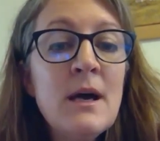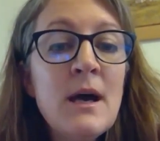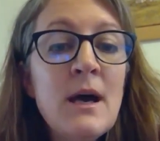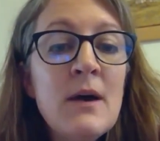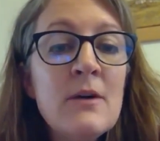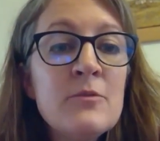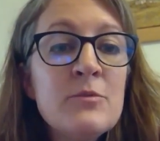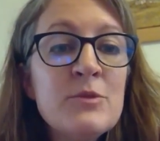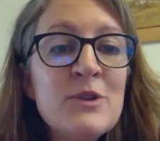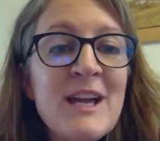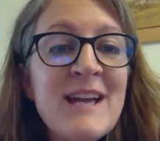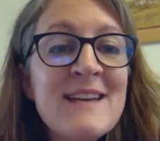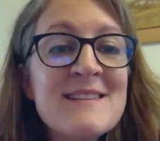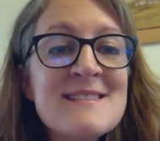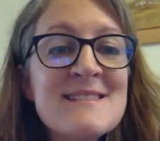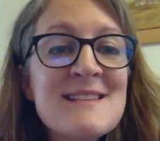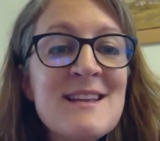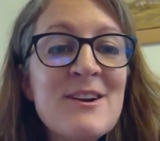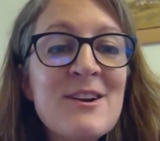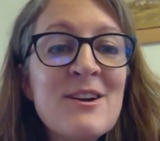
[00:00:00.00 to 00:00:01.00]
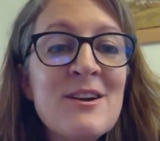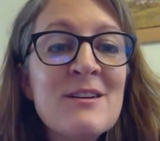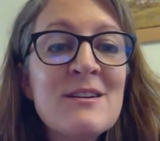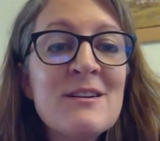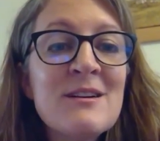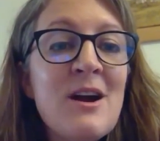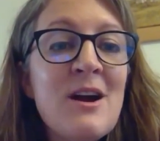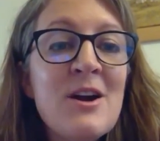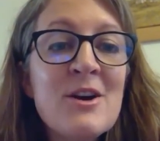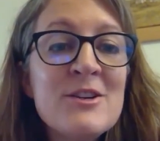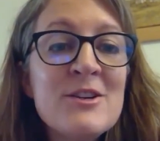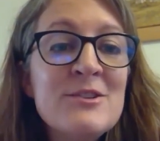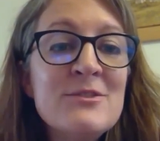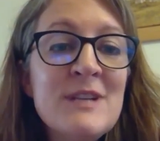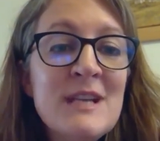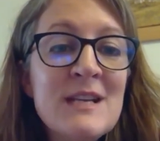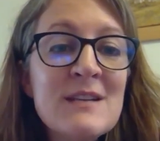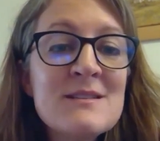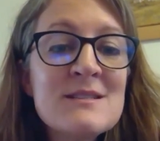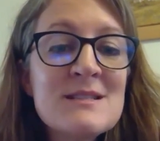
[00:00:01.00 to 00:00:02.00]
of plants that are
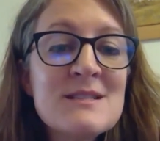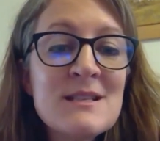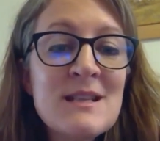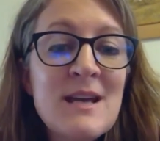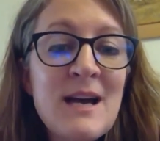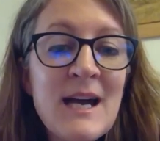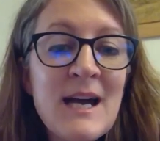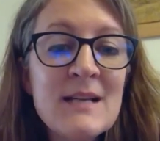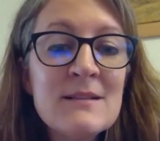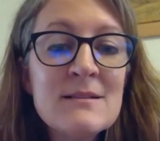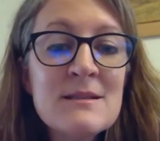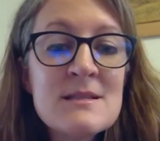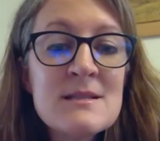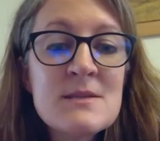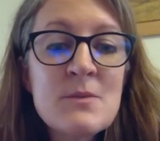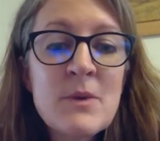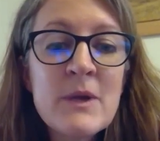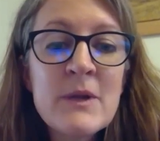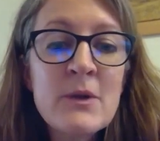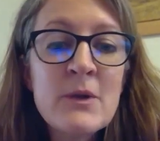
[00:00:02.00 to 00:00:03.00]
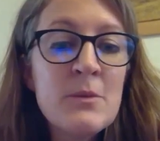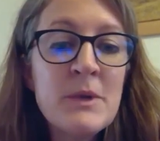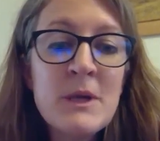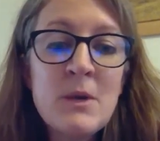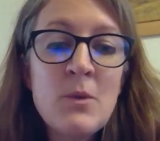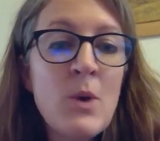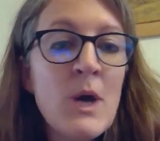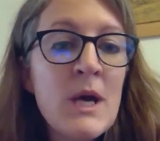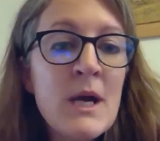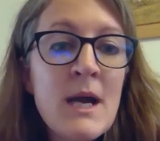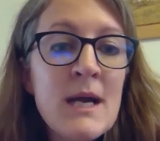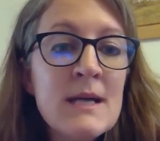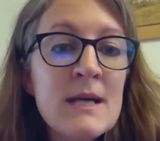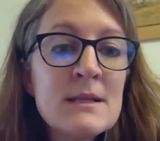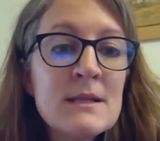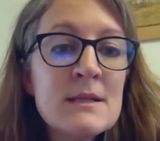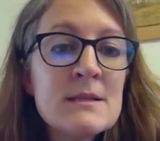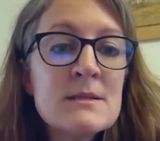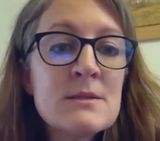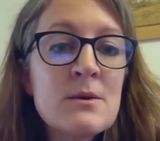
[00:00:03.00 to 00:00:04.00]
unique to the islands, whether it be one
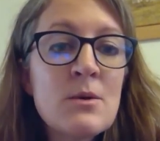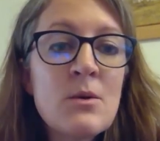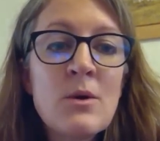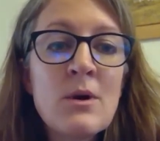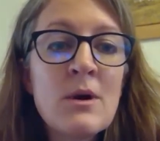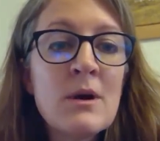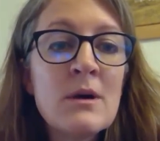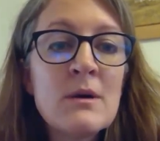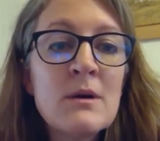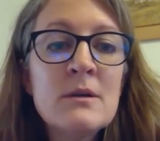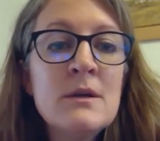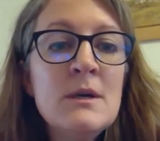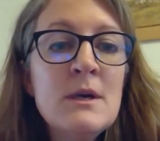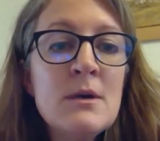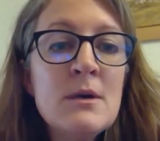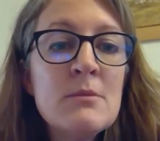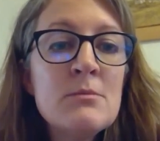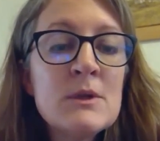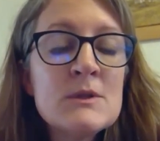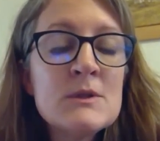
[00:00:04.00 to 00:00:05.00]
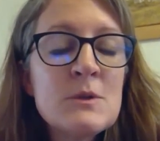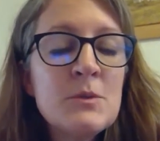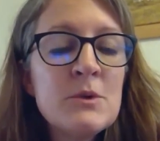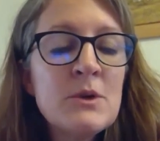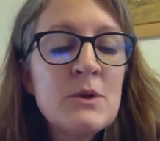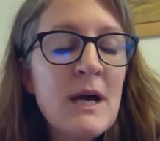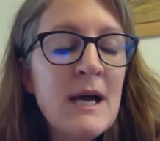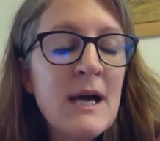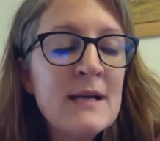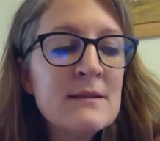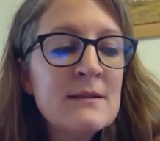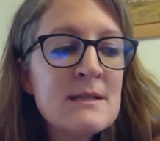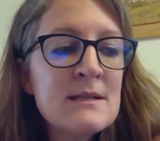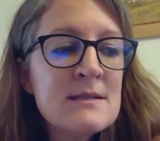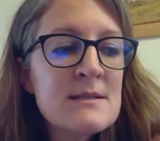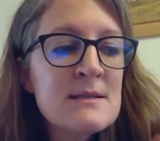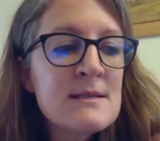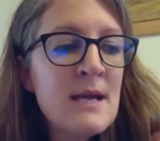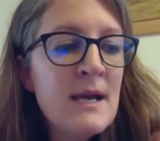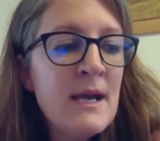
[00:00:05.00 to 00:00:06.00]
island or multiple
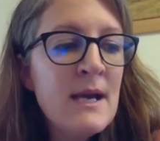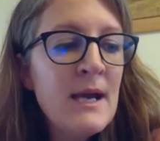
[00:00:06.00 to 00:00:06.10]
islands.